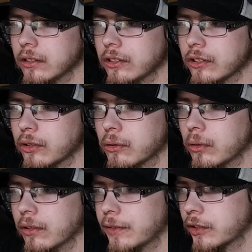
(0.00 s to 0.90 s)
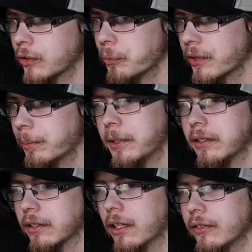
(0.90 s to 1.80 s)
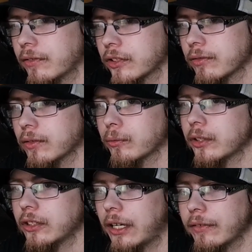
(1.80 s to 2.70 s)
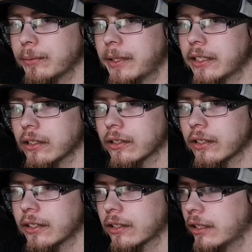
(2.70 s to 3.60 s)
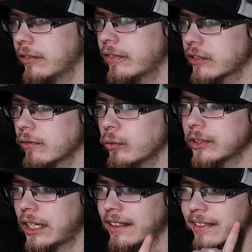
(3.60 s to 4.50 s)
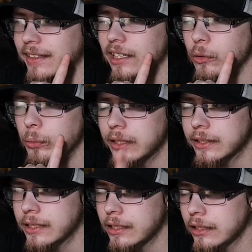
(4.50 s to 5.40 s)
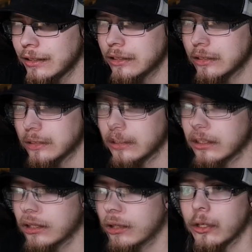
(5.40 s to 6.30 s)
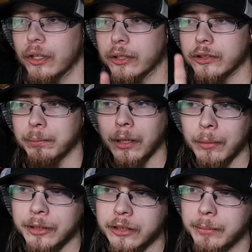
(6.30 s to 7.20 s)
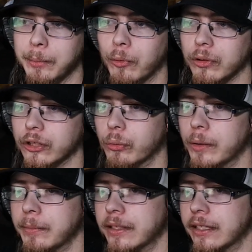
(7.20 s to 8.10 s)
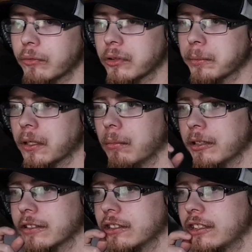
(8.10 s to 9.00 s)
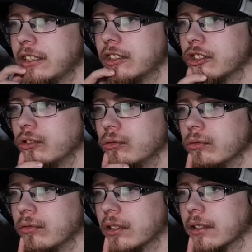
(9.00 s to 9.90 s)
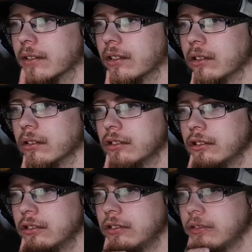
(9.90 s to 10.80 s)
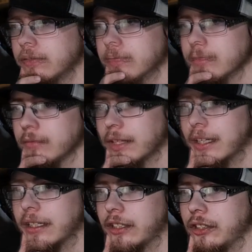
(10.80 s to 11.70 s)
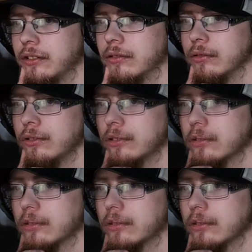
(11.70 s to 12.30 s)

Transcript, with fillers: So obviously with it being a clown festival, we're going to have to make it look like a clown festival, which I think we did. There's probably going to be more equipment that we're probably going to need to learn and use.